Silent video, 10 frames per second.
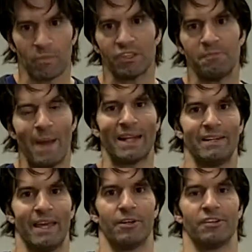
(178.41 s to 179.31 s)

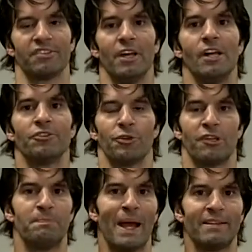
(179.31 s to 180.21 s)
Spectators. So
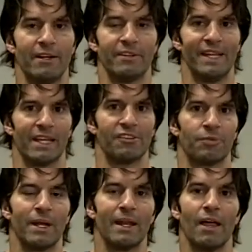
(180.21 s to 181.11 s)
the spectator
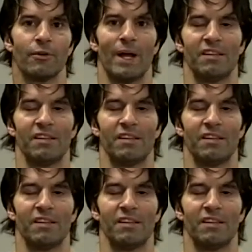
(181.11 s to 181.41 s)
tickets, right now they're